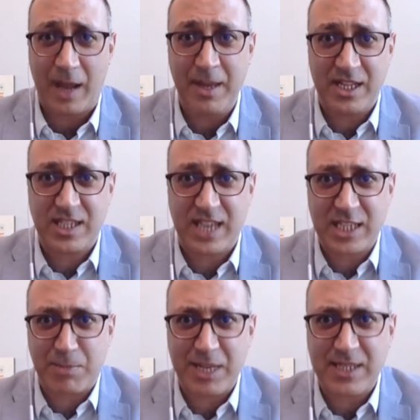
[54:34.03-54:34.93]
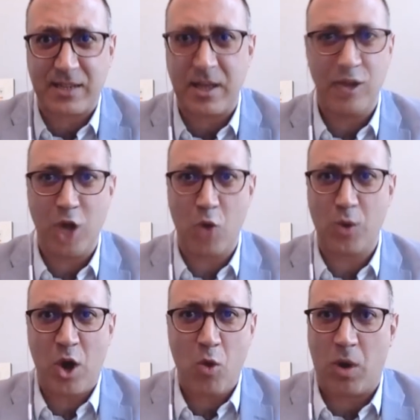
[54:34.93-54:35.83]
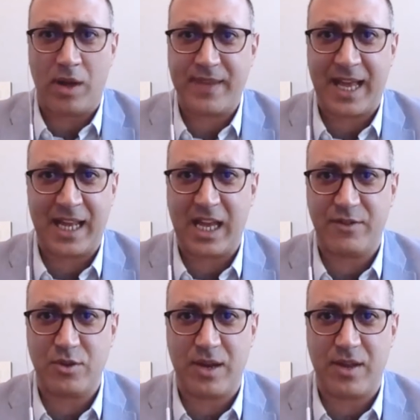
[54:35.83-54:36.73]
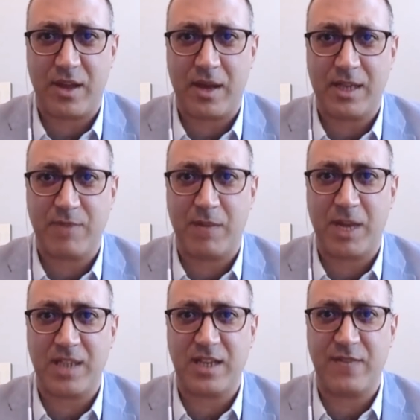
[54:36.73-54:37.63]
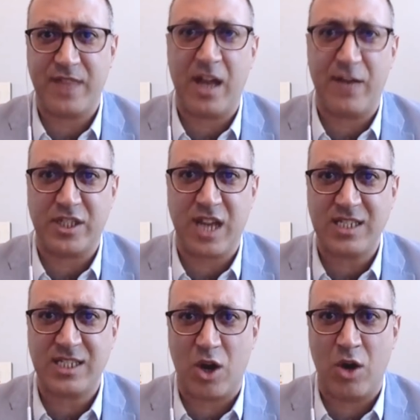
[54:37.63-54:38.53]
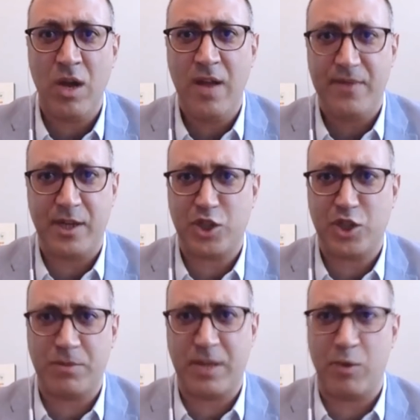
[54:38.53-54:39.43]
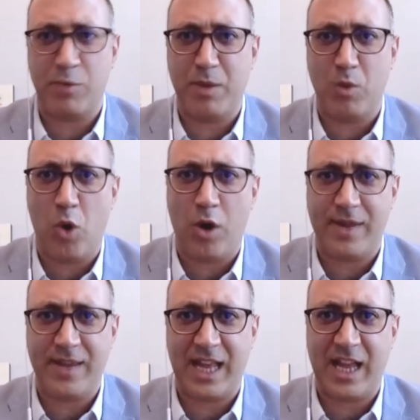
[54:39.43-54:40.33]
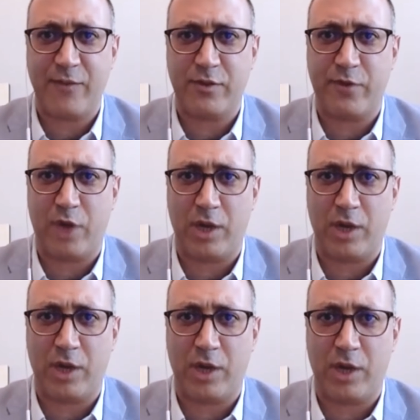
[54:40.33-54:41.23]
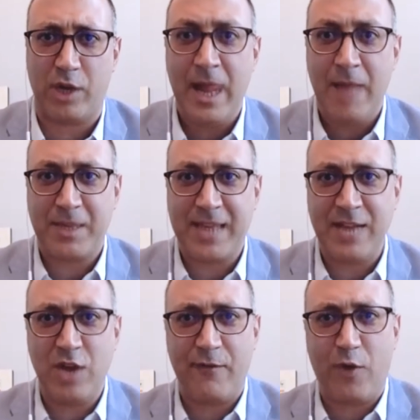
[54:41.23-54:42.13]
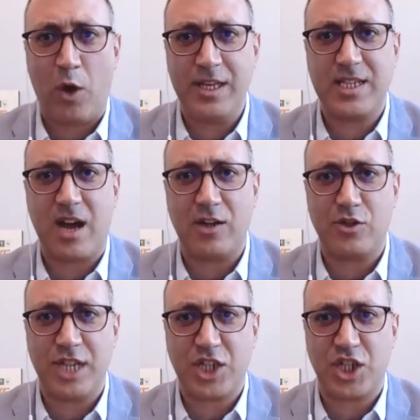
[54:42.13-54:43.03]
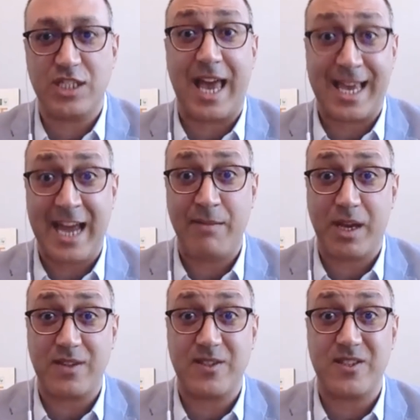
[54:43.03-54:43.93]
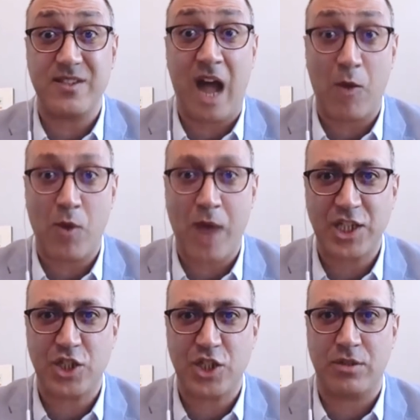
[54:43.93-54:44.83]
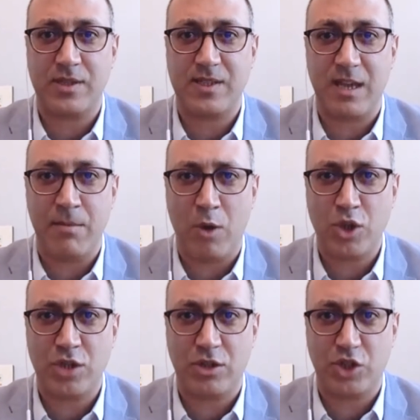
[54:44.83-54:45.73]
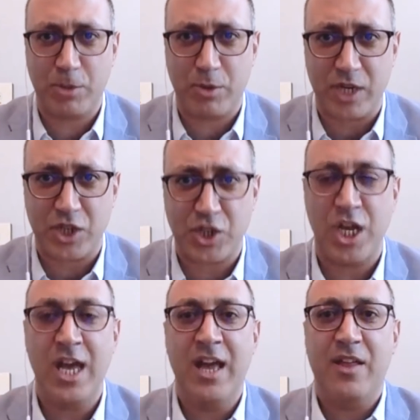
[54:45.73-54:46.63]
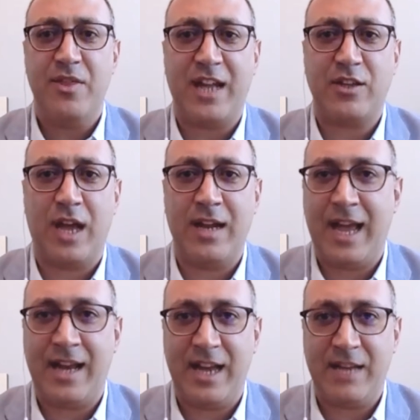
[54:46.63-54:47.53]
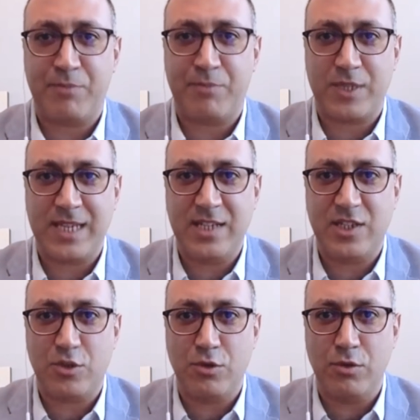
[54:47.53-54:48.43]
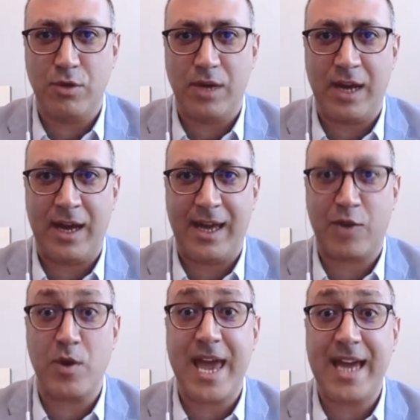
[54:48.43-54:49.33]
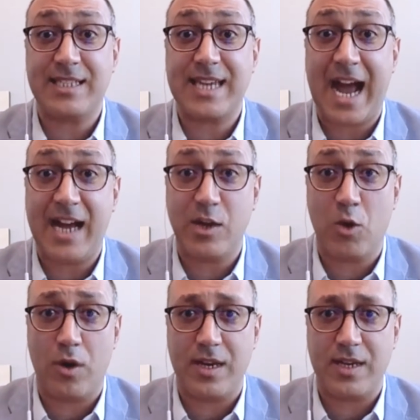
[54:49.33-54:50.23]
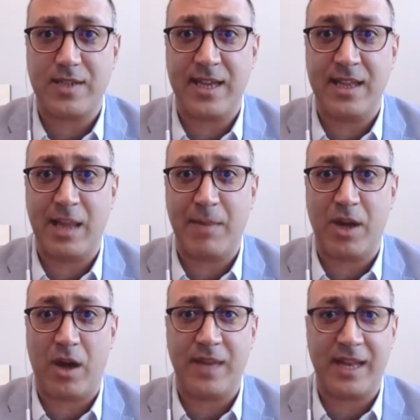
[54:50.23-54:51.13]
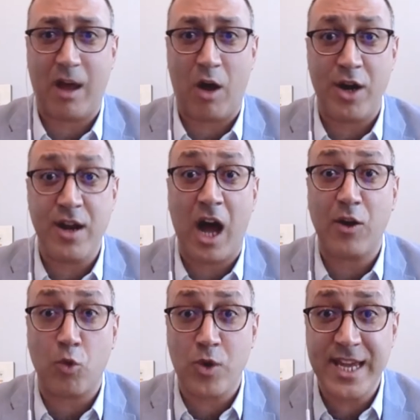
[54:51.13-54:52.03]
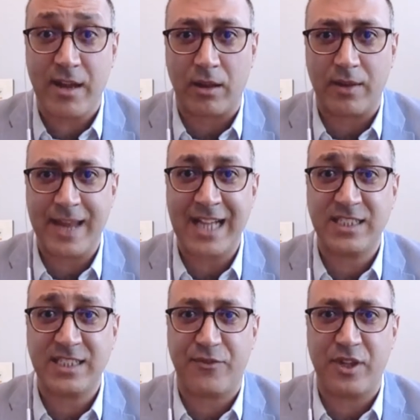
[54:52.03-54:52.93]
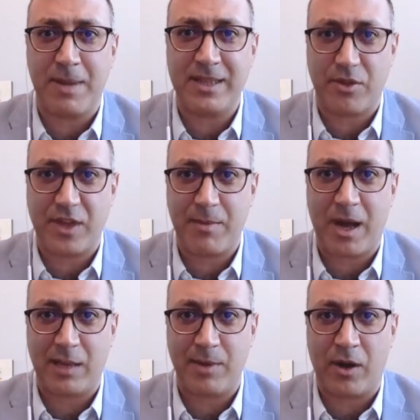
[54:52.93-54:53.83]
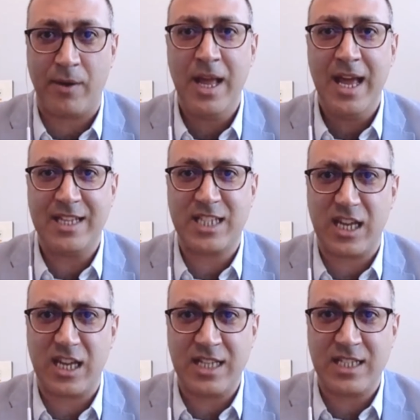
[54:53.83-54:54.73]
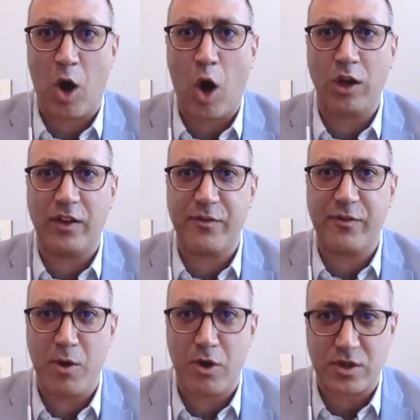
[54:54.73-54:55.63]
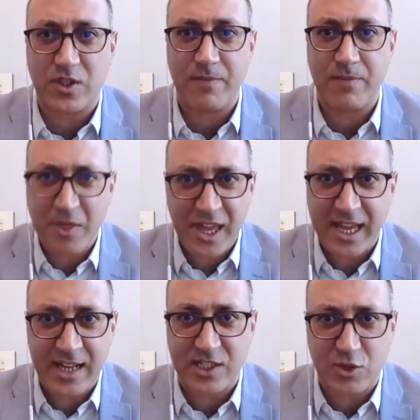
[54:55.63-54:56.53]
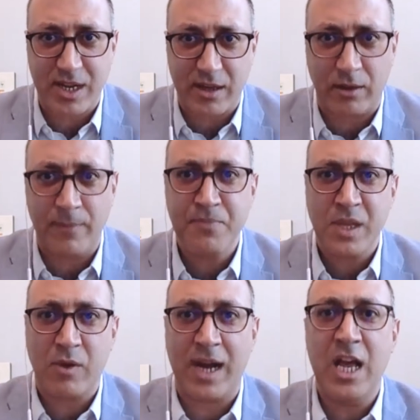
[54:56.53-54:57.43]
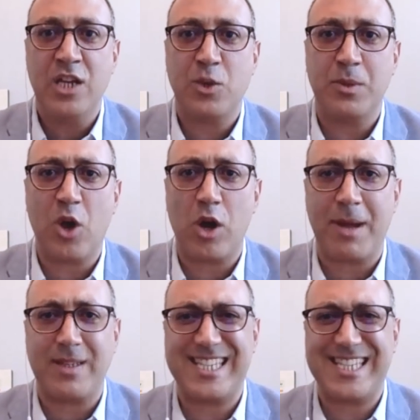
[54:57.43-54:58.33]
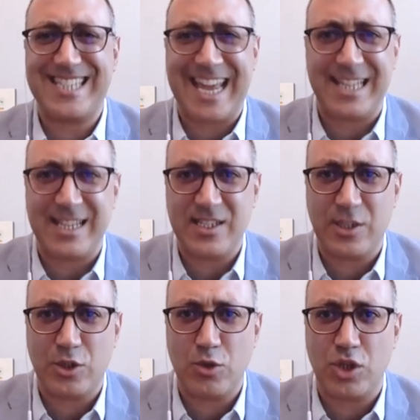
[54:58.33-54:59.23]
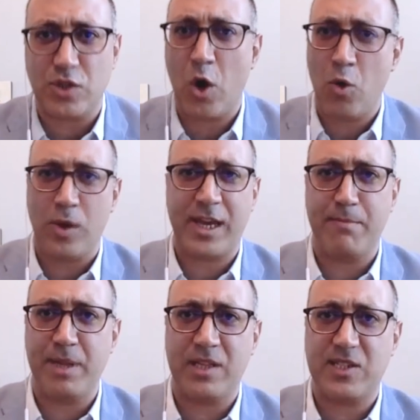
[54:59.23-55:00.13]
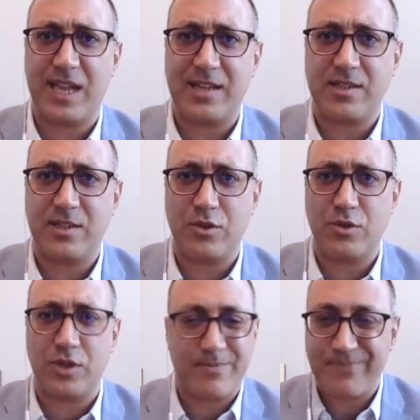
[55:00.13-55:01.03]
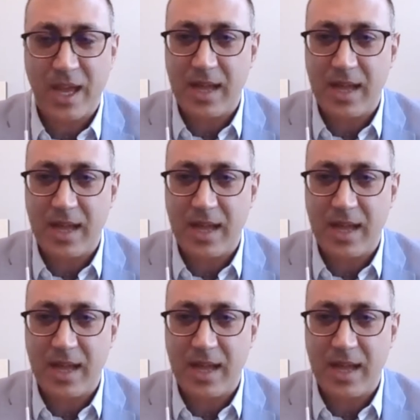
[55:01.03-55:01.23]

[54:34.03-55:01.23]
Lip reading: I mean, it's explicit. No, we don't want the LAF to do anything with Hezbollah, because if it does so, there would be war and the LAF would fall apart. But then you have all these contradictions, again, because this is not rational, this is emotional gibberish, and it proceeds to create categories in Lebanon that are not real. That's the fundamental thing about Lebanon. It's a hall of mirrors. Nothing in it is real, right? So we talk about state institutions. Oh, we can build state institutions.